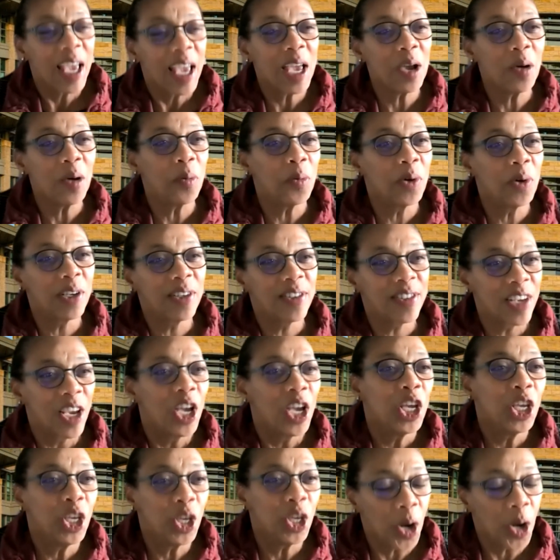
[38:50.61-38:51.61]
it was,
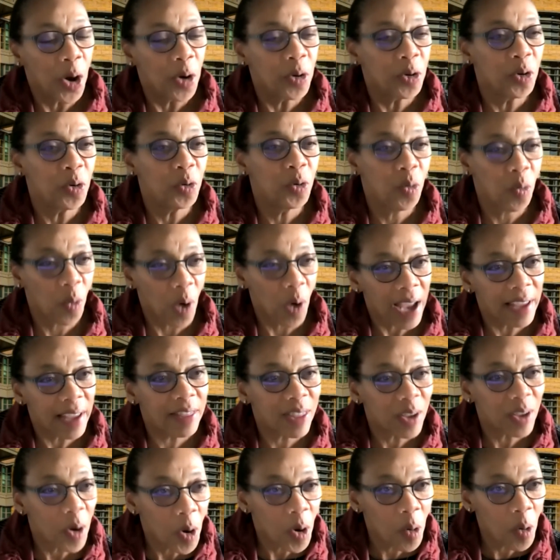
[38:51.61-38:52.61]
you'd write
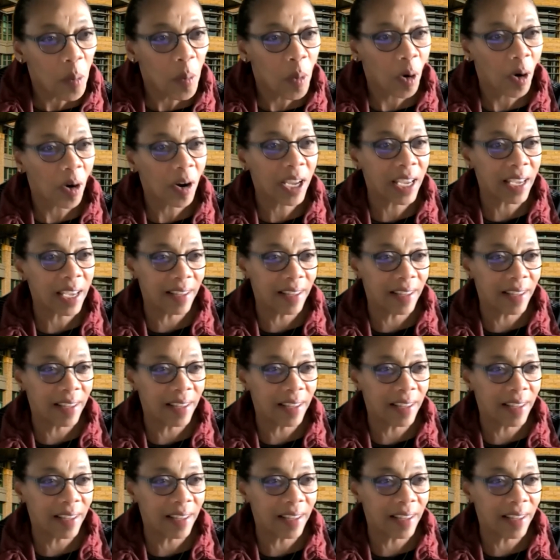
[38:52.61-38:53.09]
the homework